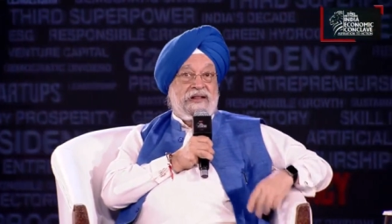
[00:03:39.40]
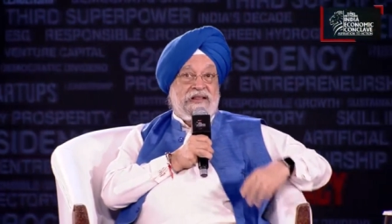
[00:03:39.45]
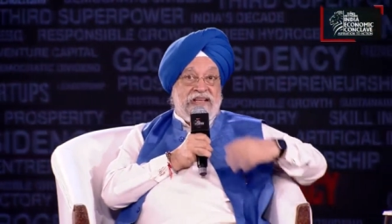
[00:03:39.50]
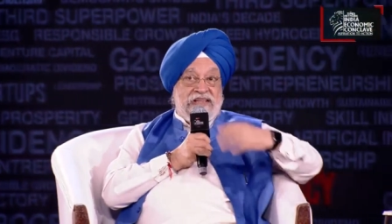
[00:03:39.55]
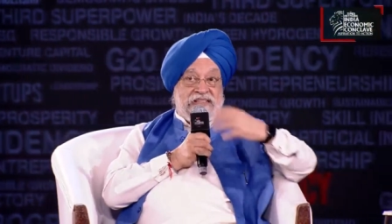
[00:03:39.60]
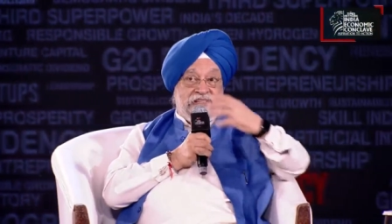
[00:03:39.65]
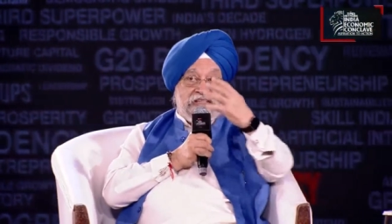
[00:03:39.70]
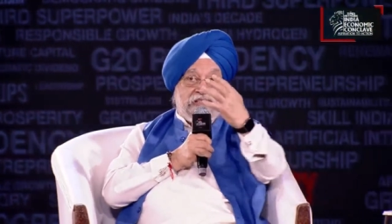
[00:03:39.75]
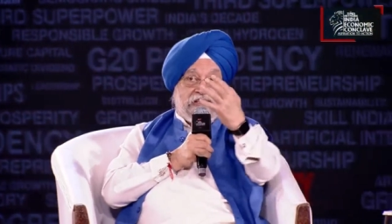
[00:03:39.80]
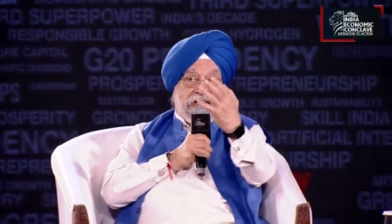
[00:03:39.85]

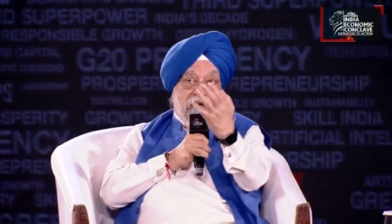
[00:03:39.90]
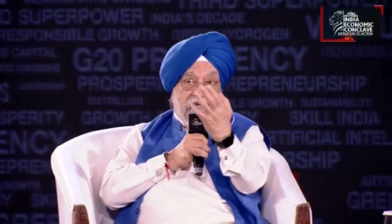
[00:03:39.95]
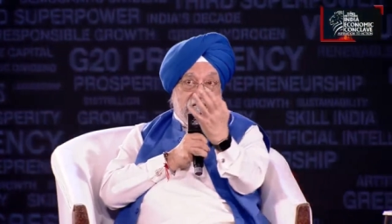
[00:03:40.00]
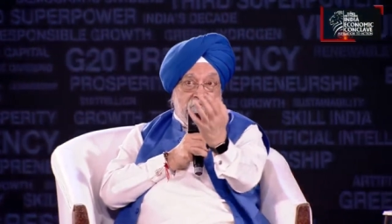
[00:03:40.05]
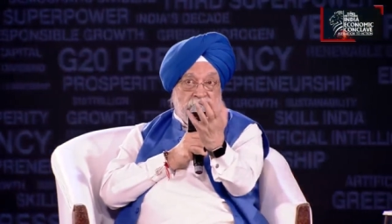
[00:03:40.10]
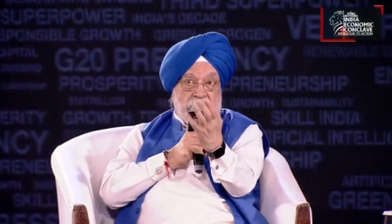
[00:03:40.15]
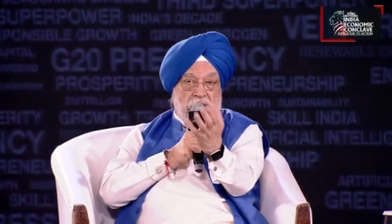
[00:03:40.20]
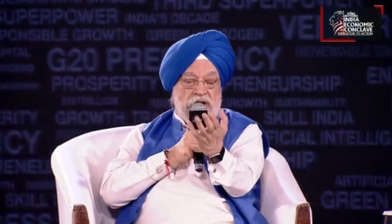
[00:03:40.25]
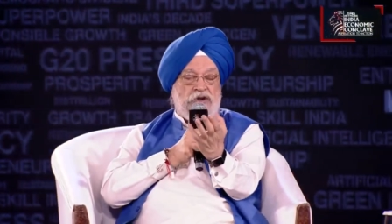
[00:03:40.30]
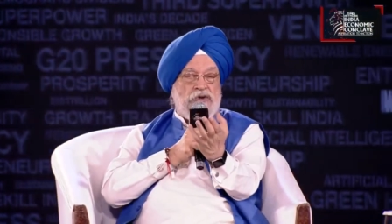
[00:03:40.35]
This is, that
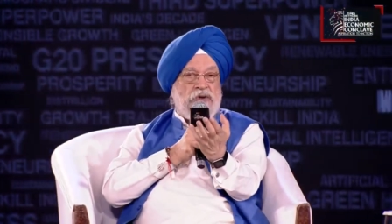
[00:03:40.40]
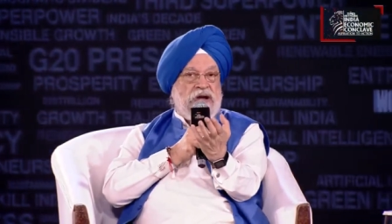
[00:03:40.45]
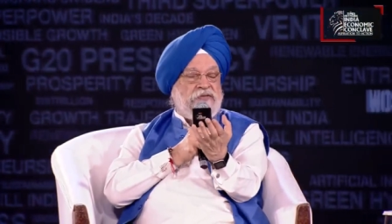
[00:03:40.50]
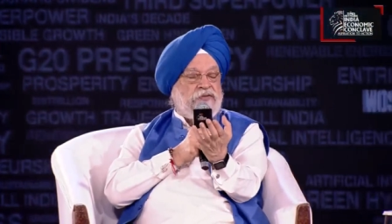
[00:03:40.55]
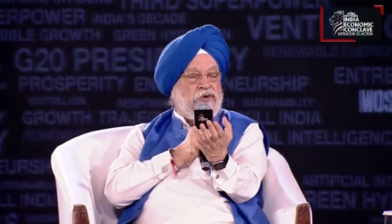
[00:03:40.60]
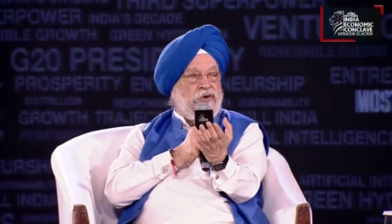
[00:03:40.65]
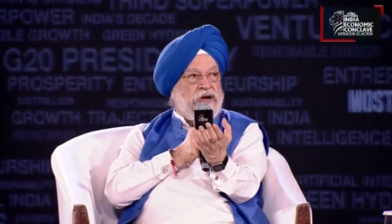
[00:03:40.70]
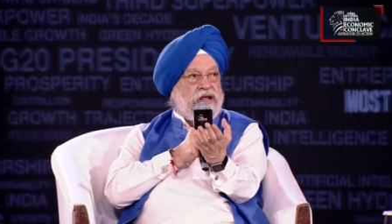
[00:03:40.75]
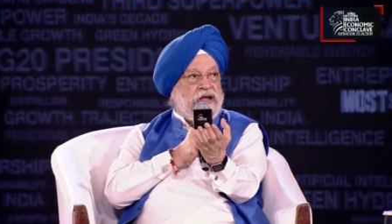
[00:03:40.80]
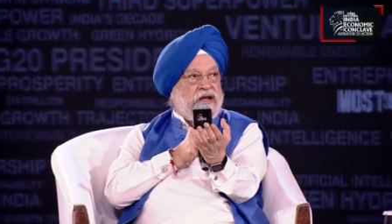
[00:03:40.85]
is what you
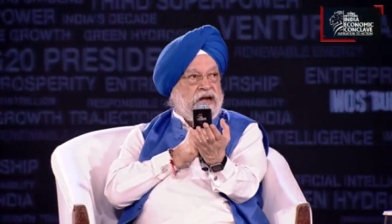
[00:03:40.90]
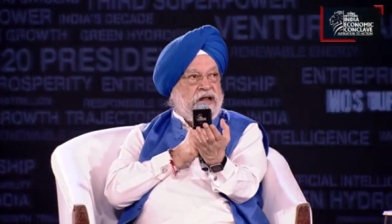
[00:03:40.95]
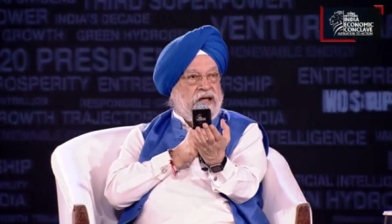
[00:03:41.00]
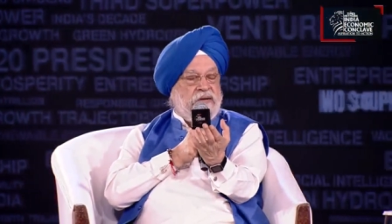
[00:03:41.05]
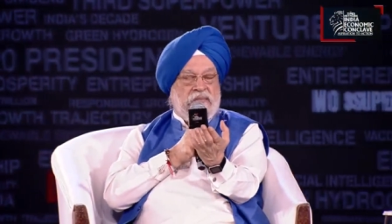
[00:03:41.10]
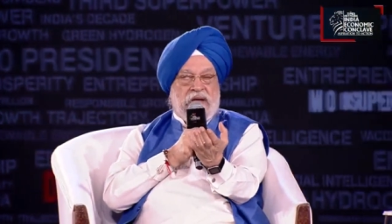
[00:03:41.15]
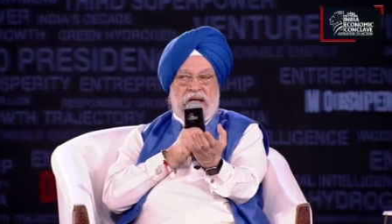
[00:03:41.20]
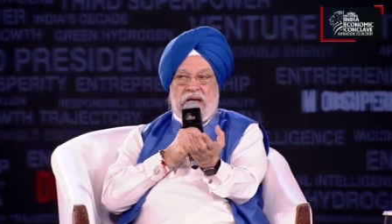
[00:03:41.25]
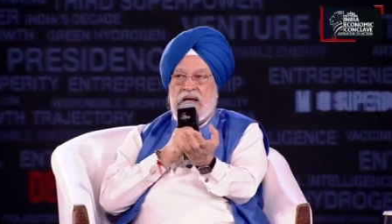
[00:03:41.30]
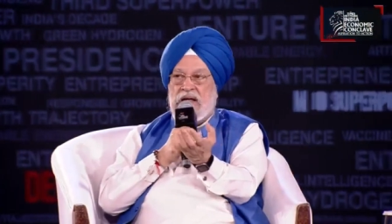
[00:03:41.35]
have to reclaim.